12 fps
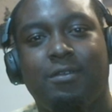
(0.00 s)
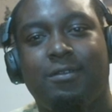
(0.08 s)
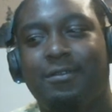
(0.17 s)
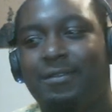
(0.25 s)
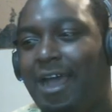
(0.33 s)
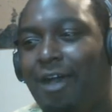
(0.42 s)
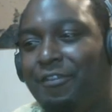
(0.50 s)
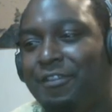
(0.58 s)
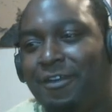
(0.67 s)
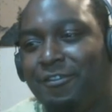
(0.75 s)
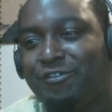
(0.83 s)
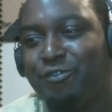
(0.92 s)
Now
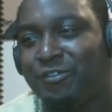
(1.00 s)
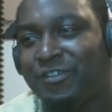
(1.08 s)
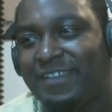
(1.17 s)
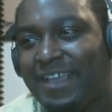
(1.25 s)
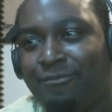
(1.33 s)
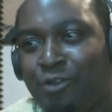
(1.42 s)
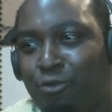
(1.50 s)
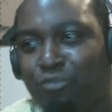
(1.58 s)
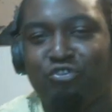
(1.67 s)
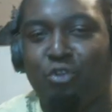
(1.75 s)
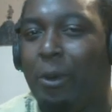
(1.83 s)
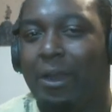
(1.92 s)
the Sword Saints have no
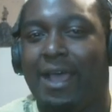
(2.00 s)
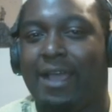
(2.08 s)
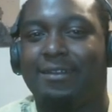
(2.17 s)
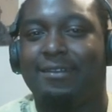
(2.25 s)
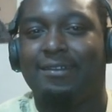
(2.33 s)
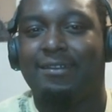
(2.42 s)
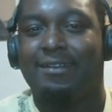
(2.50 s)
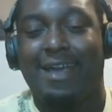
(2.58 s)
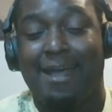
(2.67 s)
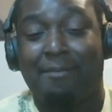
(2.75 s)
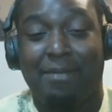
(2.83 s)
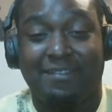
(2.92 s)
storyline.
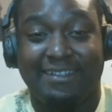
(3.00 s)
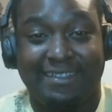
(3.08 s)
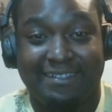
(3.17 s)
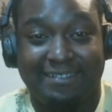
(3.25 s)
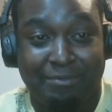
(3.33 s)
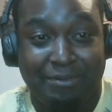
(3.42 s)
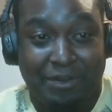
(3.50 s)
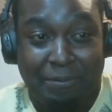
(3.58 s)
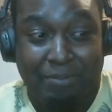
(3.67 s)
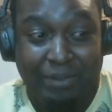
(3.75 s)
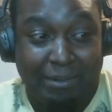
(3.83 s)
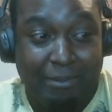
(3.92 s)
I'm not saying this, I'm going to
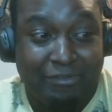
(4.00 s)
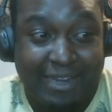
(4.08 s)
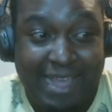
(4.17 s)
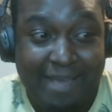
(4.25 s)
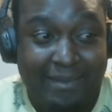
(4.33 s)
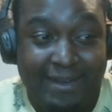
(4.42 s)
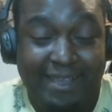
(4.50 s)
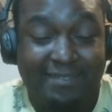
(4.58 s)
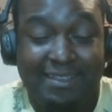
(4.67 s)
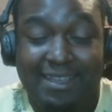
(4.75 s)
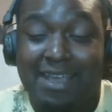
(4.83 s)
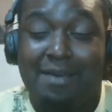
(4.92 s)
complain about what's going to happen
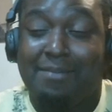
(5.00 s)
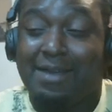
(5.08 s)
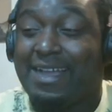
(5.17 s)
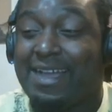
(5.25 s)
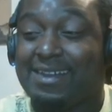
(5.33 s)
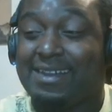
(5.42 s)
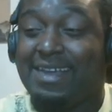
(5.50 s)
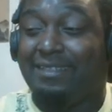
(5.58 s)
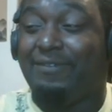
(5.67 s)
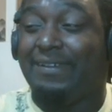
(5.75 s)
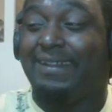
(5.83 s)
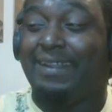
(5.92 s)
next, but I kind of like
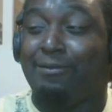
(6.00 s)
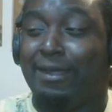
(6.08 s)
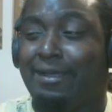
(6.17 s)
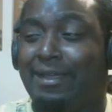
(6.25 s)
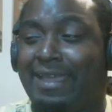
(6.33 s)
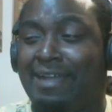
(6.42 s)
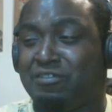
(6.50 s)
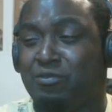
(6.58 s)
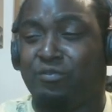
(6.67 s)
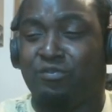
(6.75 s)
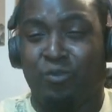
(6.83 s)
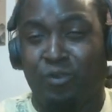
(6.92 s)
the fact that they were like a council
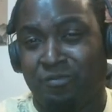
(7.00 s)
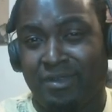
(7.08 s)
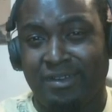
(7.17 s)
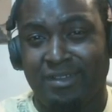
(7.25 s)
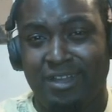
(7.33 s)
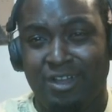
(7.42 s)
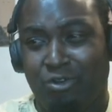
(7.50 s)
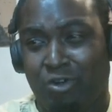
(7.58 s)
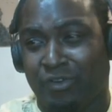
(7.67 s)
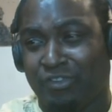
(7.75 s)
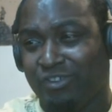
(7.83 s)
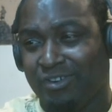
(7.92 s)
of swordsmen or
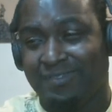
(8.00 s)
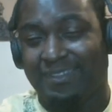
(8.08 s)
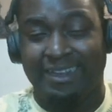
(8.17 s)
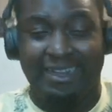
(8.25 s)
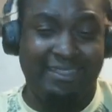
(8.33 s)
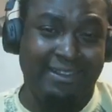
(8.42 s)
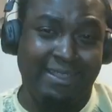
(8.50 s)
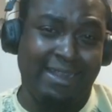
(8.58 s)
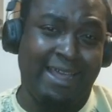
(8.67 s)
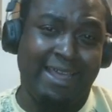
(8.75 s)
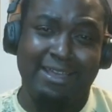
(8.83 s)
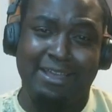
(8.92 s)
of a certain thing like that, that
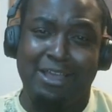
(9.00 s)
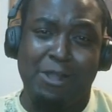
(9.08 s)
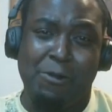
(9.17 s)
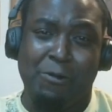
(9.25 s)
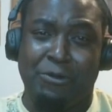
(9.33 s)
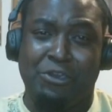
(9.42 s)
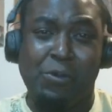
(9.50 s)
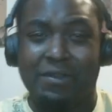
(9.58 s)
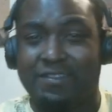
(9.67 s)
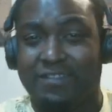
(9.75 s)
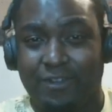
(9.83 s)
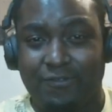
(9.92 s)
like were doing
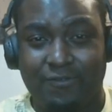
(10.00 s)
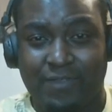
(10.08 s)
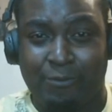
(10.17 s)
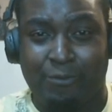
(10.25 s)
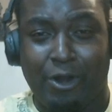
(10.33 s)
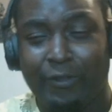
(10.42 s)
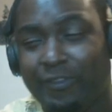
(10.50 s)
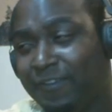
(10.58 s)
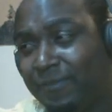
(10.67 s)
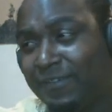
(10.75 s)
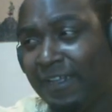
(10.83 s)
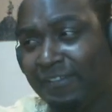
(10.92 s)
stuff. There were other things
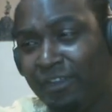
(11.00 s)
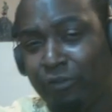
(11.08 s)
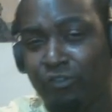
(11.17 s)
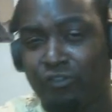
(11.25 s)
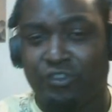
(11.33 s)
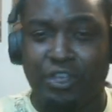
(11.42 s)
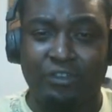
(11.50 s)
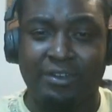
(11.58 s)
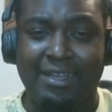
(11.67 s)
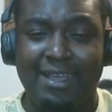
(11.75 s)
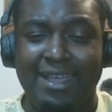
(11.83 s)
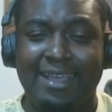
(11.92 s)
besides the Hero
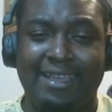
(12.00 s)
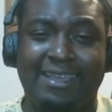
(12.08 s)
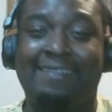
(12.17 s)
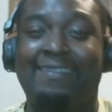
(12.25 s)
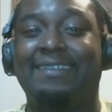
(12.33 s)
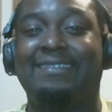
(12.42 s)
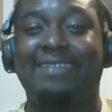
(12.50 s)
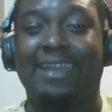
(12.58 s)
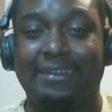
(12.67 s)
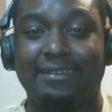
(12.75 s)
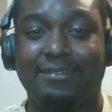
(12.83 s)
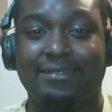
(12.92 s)
Association getting things done.